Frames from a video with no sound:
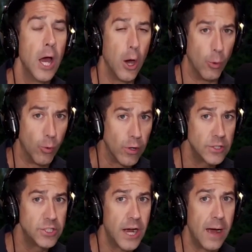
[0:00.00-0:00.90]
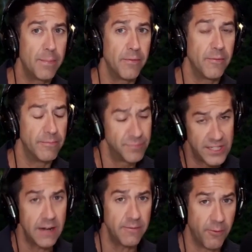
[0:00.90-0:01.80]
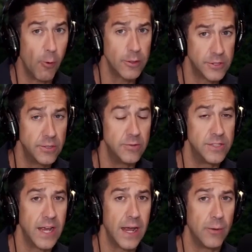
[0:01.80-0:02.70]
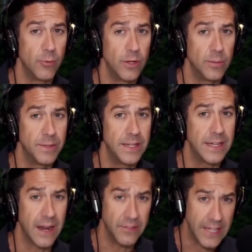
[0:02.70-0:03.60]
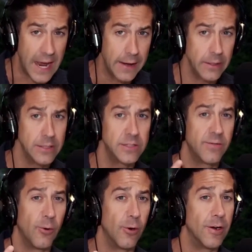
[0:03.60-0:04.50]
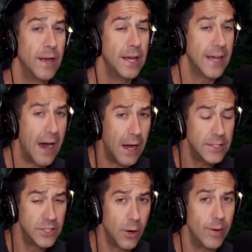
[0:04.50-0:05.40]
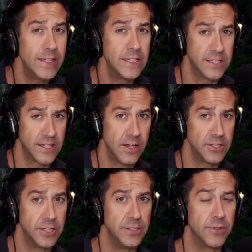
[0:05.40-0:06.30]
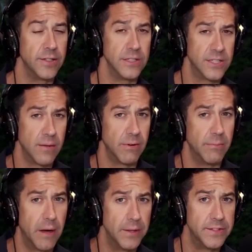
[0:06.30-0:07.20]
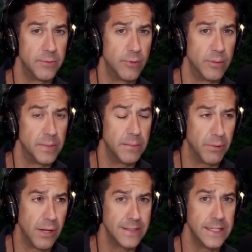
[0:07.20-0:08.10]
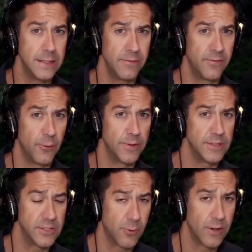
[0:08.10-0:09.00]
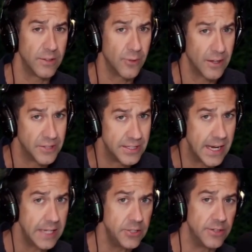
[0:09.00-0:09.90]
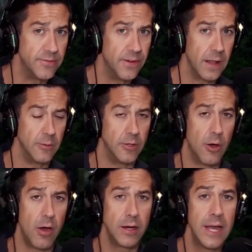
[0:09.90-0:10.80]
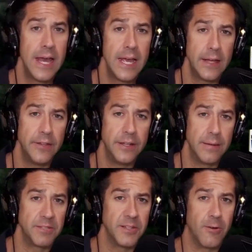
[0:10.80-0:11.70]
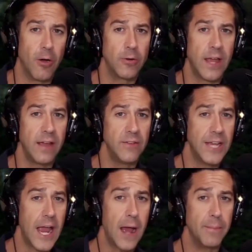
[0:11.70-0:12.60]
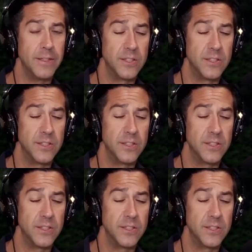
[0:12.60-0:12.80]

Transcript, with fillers: A workshop set for Tuesday will be kind of a catalyst for ongoing discussion during the summer months. We'll be plugged in for the story throughout the day, and you can follow along in the WOKV app.